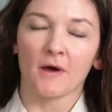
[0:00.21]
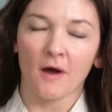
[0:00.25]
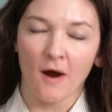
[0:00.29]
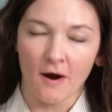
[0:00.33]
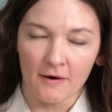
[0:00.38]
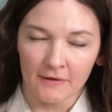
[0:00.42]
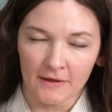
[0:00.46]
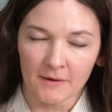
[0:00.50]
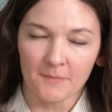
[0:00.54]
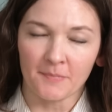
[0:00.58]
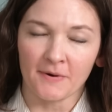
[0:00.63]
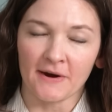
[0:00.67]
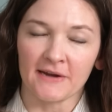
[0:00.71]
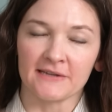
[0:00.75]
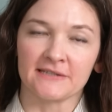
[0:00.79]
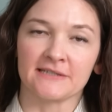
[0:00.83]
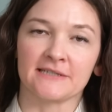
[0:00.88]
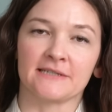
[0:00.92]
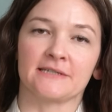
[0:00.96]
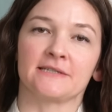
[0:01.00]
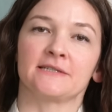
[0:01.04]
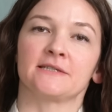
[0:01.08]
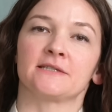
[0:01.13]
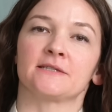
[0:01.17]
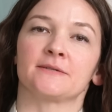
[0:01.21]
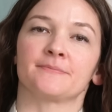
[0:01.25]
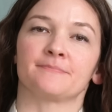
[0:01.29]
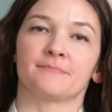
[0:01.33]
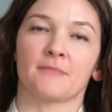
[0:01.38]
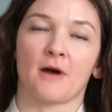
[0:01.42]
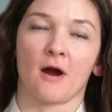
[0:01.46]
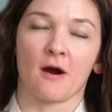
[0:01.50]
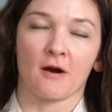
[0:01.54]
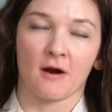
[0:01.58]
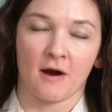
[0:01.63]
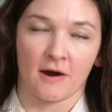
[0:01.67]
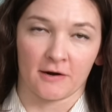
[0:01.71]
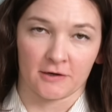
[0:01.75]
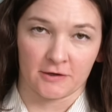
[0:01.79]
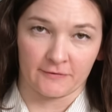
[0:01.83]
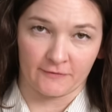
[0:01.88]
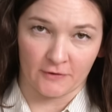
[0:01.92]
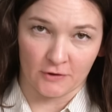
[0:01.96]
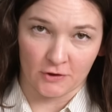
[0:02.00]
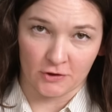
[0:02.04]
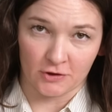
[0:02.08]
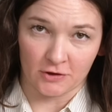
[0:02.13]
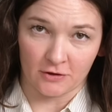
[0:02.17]
garlic presses are
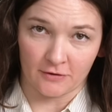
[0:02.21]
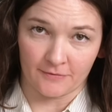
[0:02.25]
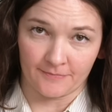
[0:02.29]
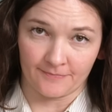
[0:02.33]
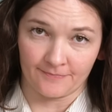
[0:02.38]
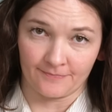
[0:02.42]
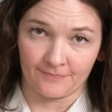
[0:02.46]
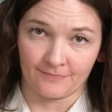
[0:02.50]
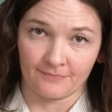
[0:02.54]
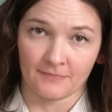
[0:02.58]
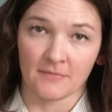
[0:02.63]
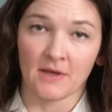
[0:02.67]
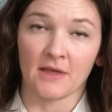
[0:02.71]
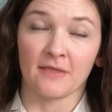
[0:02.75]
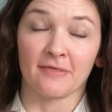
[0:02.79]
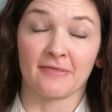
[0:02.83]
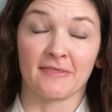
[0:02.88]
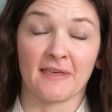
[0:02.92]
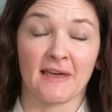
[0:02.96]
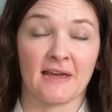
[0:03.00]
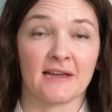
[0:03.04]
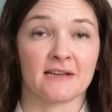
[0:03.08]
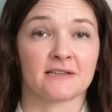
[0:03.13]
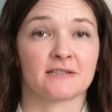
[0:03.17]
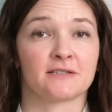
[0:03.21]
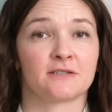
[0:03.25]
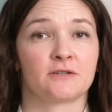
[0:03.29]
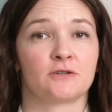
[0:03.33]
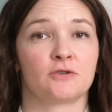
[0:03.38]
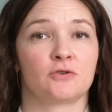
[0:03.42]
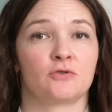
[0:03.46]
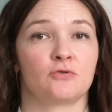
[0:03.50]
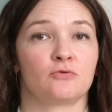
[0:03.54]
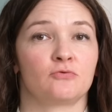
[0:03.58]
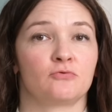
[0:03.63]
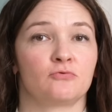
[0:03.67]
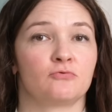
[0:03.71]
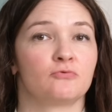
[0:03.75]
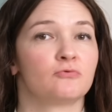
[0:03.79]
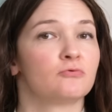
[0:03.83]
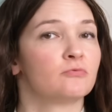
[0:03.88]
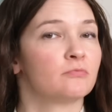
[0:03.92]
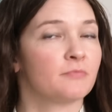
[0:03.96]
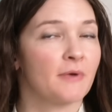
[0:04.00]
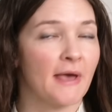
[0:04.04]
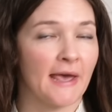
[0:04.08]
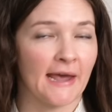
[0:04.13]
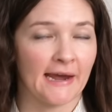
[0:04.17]
controversial thanks
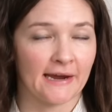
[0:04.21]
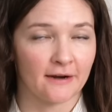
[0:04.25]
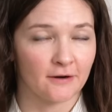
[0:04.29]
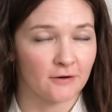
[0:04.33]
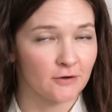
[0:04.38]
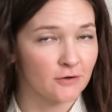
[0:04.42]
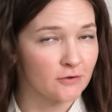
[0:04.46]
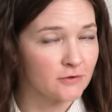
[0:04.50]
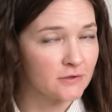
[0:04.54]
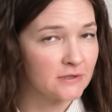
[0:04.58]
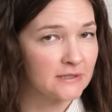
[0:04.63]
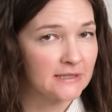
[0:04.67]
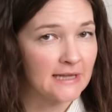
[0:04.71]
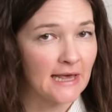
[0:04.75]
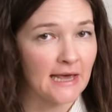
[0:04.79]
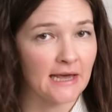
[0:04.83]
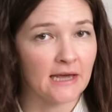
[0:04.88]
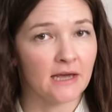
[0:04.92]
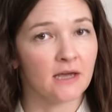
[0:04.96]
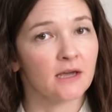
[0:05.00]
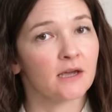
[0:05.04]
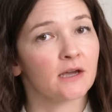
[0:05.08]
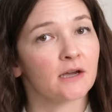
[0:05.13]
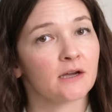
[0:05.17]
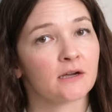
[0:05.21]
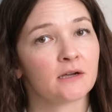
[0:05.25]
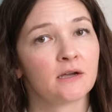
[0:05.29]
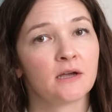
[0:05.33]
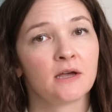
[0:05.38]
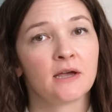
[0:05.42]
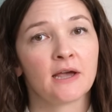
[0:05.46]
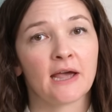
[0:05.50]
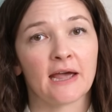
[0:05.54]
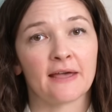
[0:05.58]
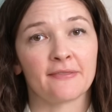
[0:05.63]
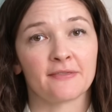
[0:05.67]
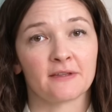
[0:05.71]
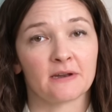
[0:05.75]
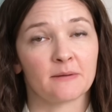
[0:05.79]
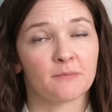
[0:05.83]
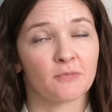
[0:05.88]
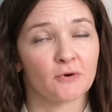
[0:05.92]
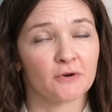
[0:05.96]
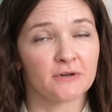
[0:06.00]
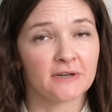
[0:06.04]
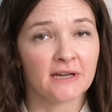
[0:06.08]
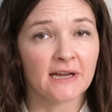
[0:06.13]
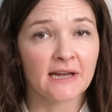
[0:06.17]
to haters like Anthony
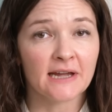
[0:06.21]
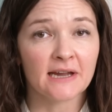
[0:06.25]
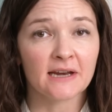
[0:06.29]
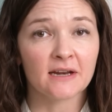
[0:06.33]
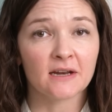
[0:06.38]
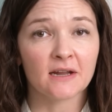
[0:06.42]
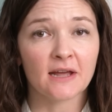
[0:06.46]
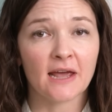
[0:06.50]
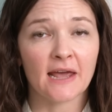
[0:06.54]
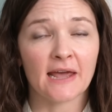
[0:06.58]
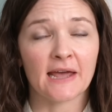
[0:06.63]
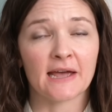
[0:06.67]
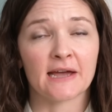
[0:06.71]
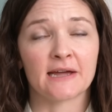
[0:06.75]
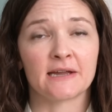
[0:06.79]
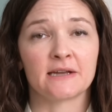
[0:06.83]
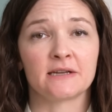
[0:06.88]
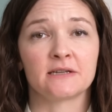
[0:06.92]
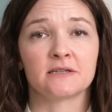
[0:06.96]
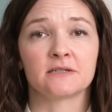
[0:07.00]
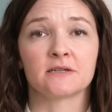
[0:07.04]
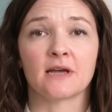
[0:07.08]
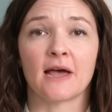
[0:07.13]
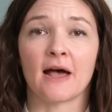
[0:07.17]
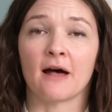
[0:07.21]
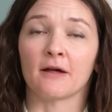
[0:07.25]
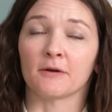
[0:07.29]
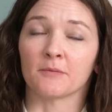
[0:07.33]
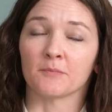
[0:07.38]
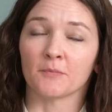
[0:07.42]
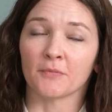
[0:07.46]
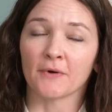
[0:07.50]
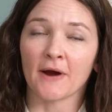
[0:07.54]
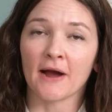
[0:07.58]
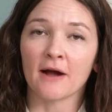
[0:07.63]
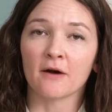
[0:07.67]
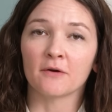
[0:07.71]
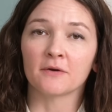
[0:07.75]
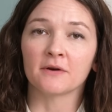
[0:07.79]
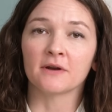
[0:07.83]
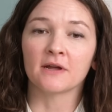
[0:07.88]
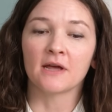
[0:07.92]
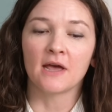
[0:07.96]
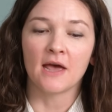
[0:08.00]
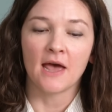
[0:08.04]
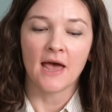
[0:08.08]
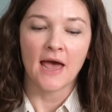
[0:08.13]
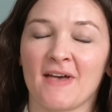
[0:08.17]
Bourdain and Alton
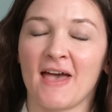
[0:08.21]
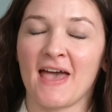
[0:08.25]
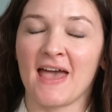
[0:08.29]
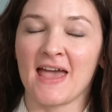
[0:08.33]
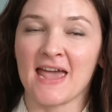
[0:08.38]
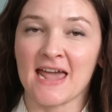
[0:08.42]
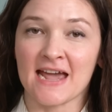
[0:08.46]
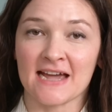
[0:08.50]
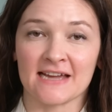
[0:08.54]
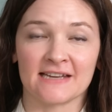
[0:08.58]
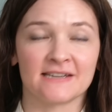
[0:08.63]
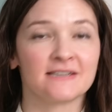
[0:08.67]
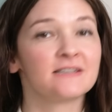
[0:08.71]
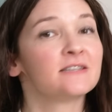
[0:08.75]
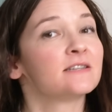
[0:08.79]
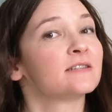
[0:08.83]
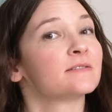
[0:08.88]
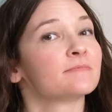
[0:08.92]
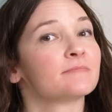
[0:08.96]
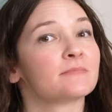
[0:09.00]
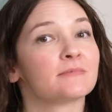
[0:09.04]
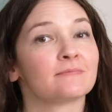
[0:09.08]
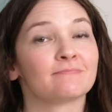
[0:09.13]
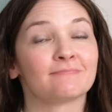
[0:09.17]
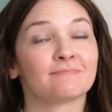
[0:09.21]
Brown. And